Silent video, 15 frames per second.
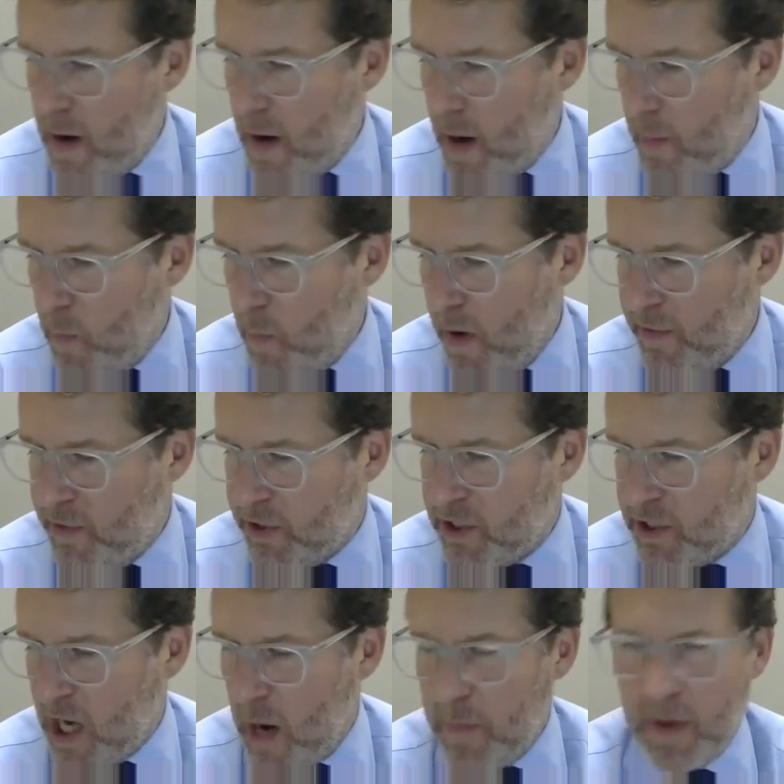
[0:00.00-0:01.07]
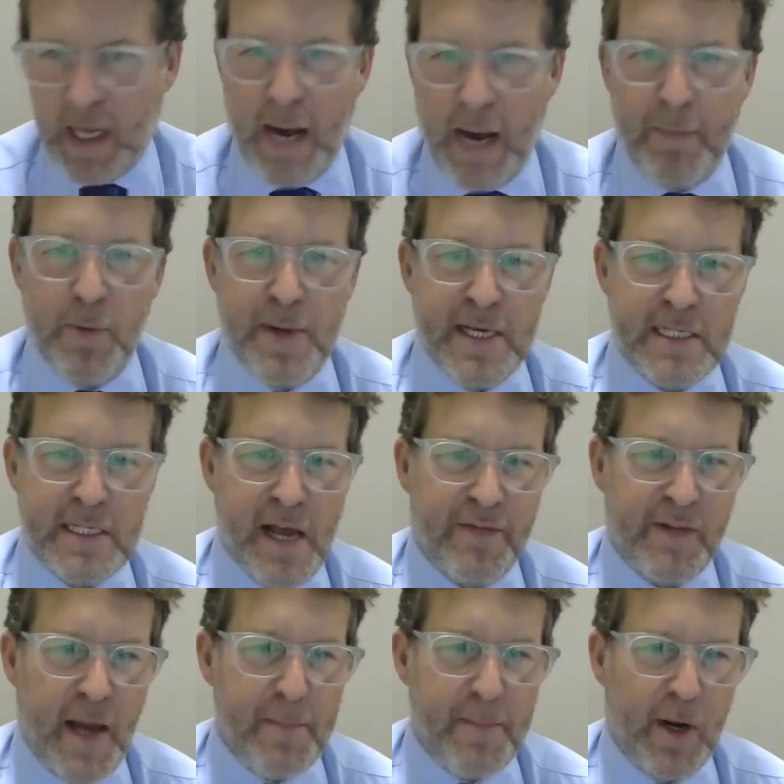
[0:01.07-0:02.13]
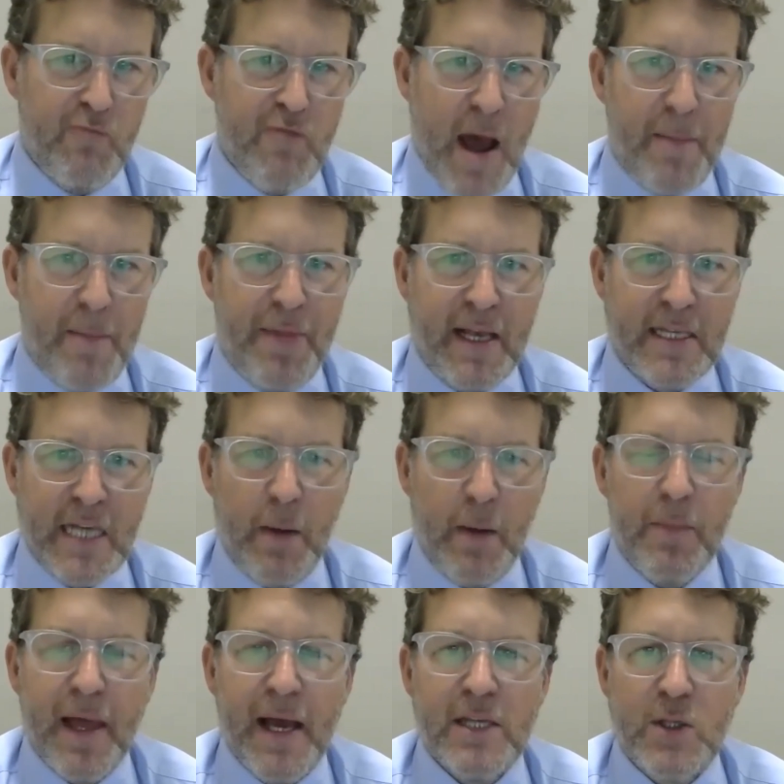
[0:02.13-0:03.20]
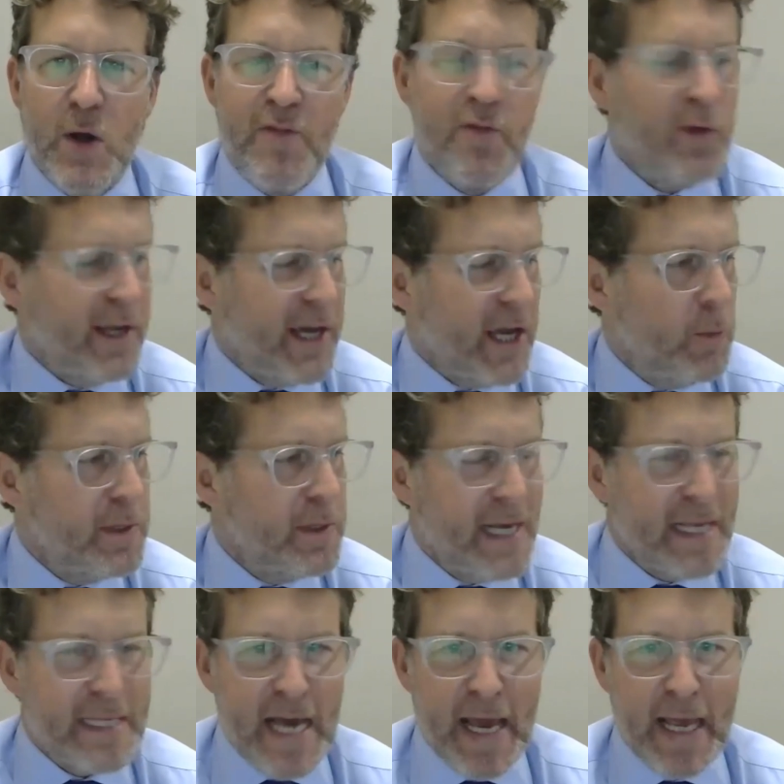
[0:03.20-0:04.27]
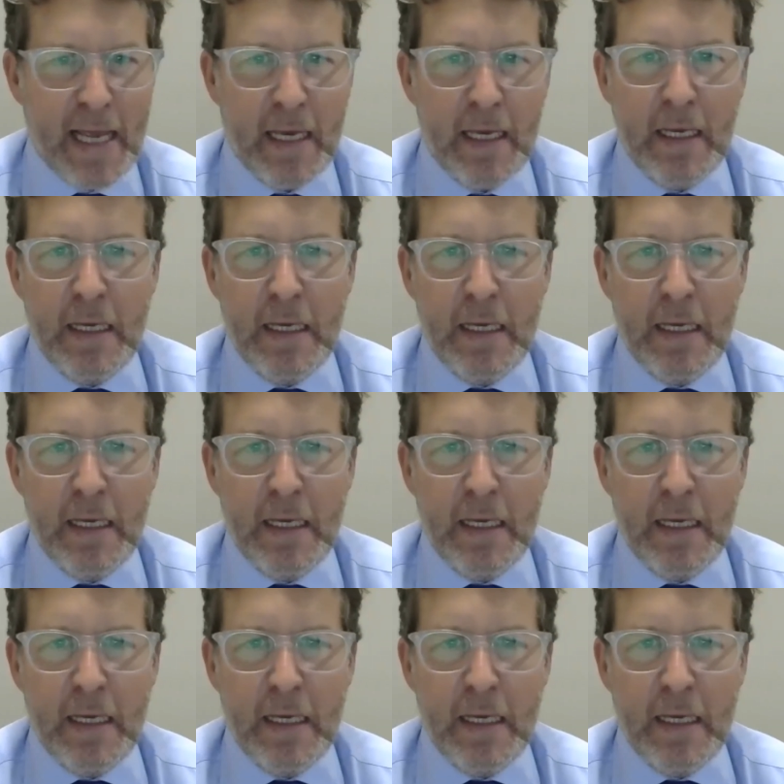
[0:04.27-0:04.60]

aware of the time. We've got a couple of minutes left. I'm going to wrap things up there so everyone can get on with their day.